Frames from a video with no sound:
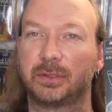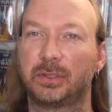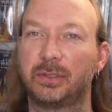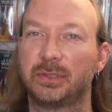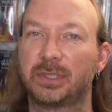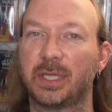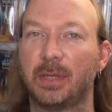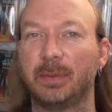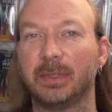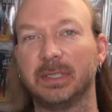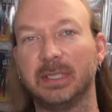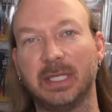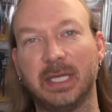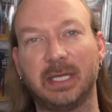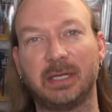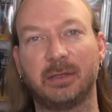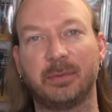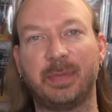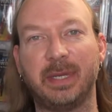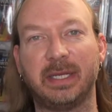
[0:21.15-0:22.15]
something a
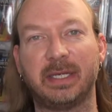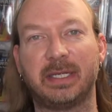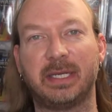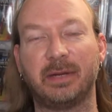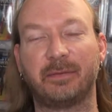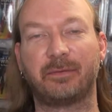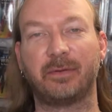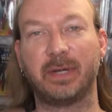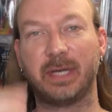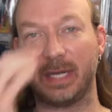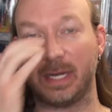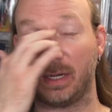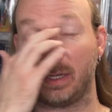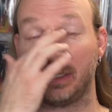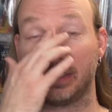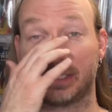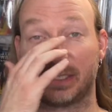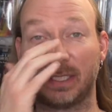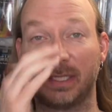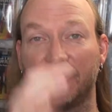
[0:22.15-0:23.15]
little bit different here.
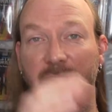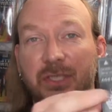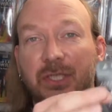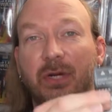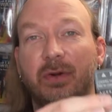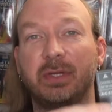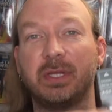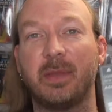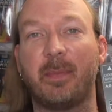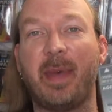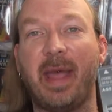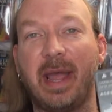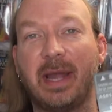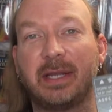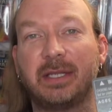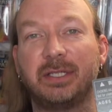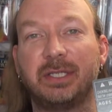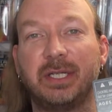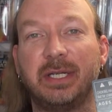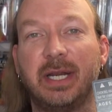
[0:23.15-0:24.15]
Instead of showing the
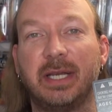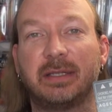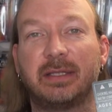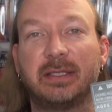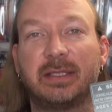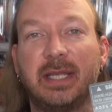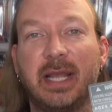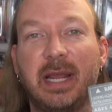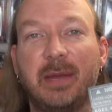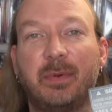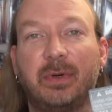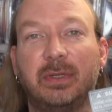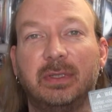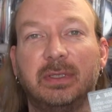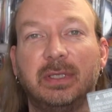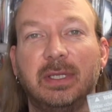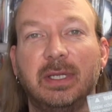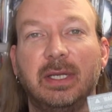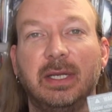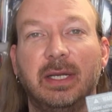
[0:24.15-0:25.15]
packaging at the
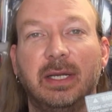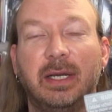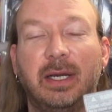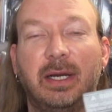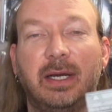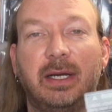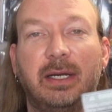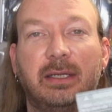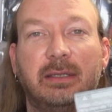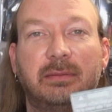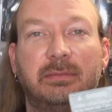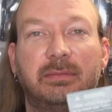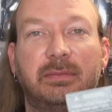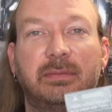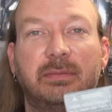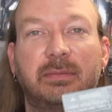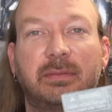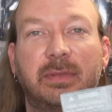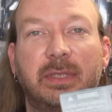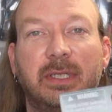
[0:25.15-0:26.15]
table,
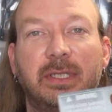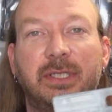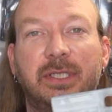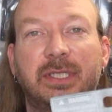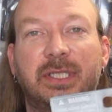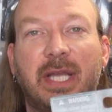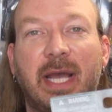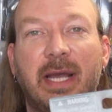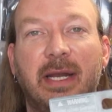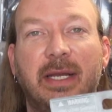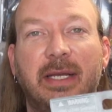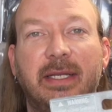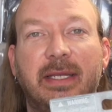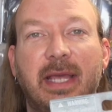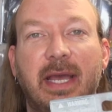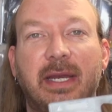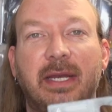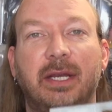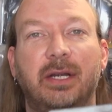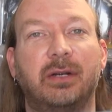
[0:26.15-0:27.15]
I'm going to just highlight
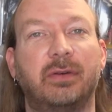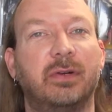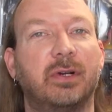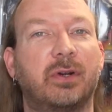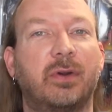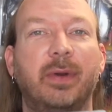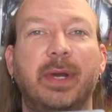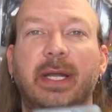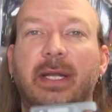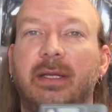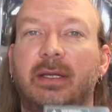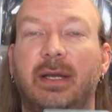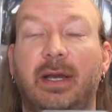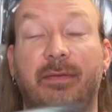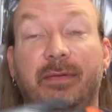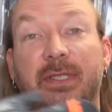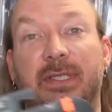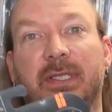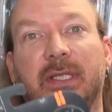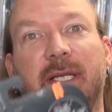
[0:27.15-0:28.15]
that here real quick.
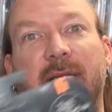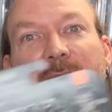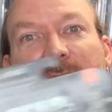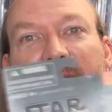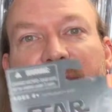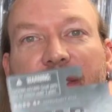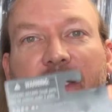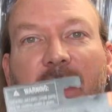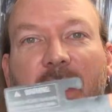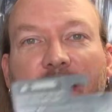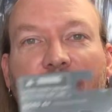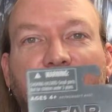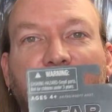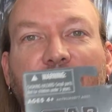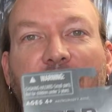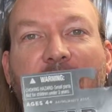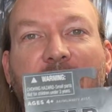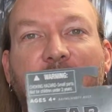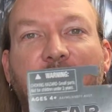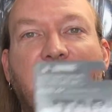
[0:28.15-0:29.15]
Obviously it's on
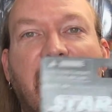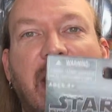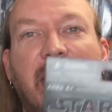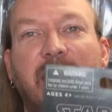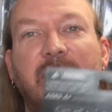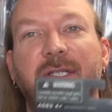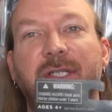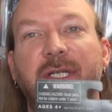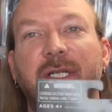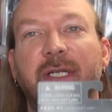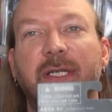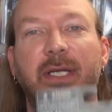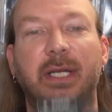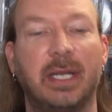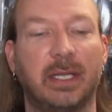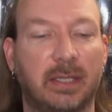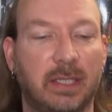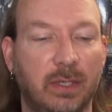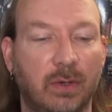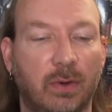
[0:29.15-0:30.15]
black packaging. You
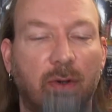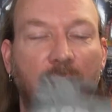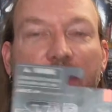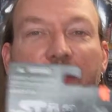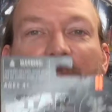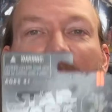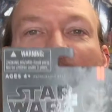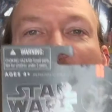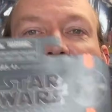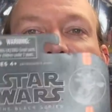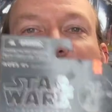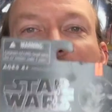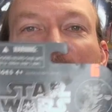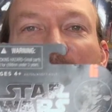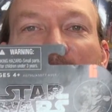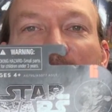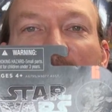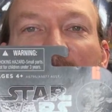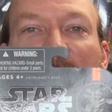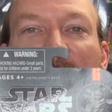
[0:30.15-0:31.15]
got the orange bars
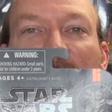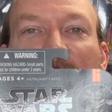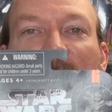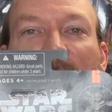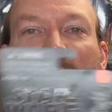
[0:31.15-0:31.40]
on here.